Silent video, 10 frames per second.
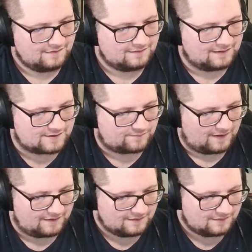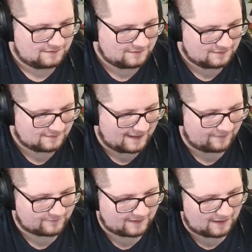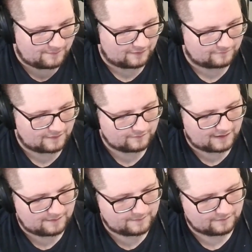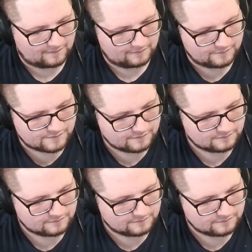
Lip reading: That's fine. They have to cape here. If they don't cape here, they lose.